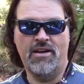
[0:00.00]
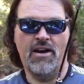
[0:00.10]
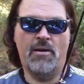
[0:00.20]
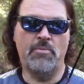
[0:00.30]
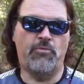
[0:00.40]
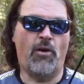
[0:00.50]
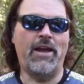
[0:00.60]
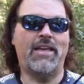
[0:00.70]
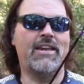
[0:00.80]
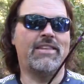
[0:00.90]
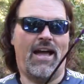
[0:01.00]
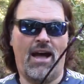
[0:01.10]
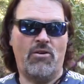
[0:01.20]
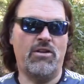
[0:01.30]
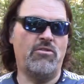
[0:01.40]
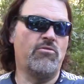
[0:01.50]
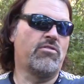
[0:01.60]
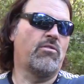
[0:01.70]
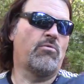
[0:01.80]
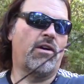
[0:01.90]
Uh, before I get into how to
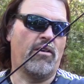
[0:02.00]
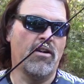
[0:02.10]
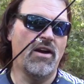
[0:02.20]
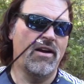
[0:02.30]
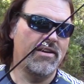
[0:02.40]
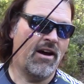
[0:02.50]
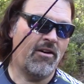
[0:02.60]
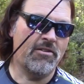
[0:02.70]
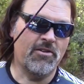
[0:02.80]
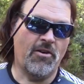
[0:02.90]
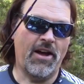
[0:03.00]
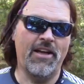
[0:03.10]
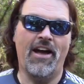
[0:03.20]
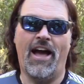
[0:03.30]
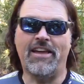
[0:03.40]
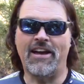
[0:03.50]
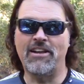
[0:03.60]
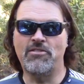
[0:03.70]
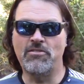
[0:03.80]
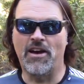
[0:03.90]
use the rudder. Now, you know, I, I kind
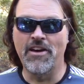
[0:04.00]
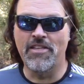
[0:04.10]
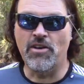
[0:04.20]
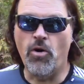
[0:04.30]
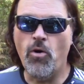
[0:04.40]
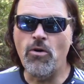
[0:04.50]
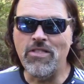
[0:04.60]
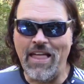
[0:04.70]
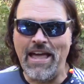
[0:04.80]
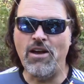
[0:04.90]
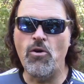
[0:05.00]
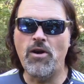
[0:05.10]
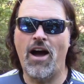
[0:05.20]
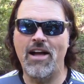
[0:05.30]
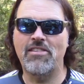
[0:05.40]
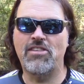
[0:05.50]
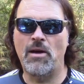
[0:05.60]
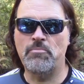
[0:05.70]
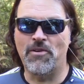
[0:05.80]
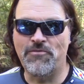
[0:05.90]
of do the, the whole Lego
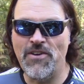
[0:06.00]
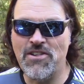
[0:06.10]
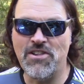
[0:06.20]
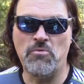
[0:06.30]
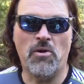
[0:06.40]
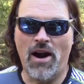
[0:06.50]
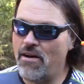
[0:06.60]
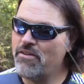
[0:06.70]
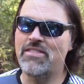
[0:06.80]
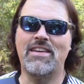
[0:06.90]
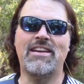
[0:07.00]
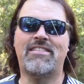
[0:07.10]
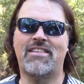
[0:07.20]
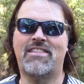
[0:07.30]
concept of fishing where everything is the